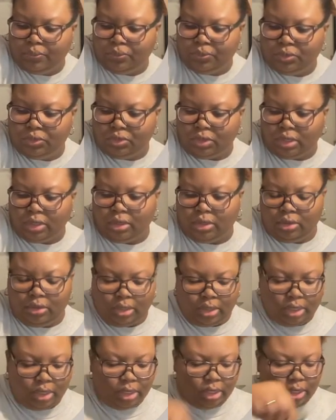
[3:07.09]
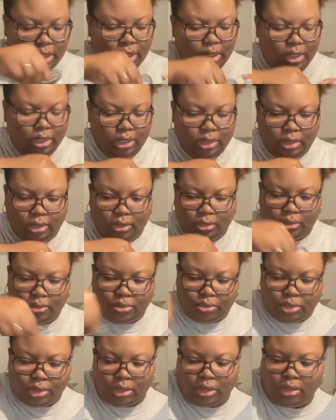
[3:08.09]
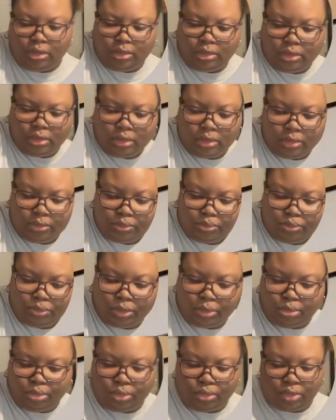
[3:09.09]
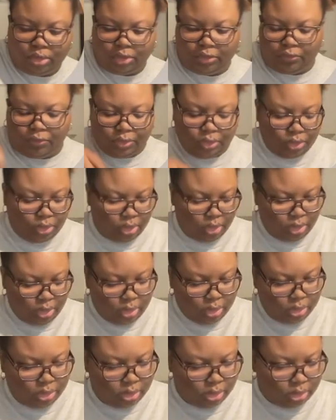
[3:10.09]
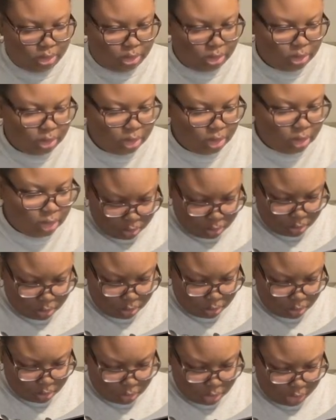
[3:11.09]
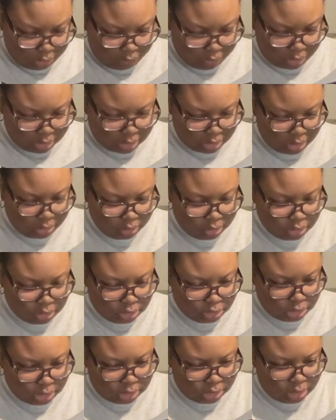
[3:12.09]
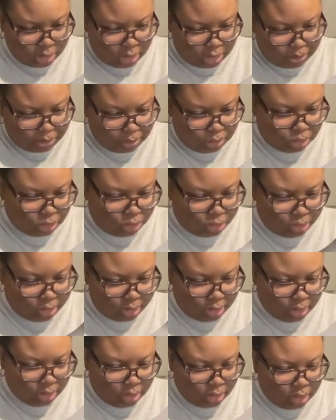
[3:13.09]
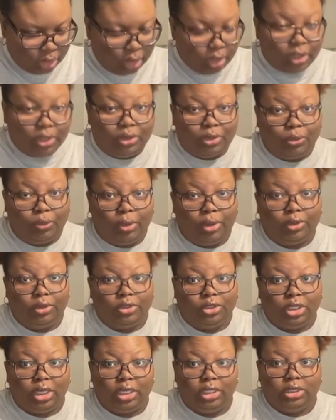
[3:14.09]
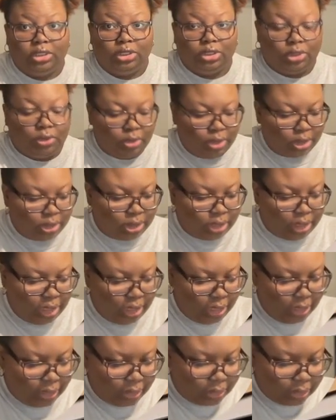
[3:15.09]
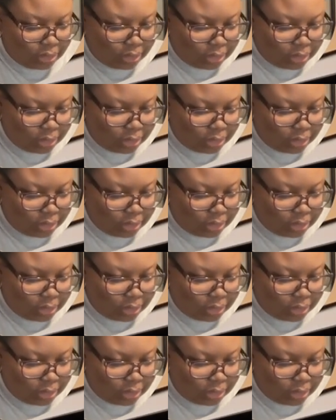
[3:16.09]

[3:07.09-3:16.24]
So I can go ahead and put up the border for this. If I sound congested, I'm sorry. The weather changed on us again,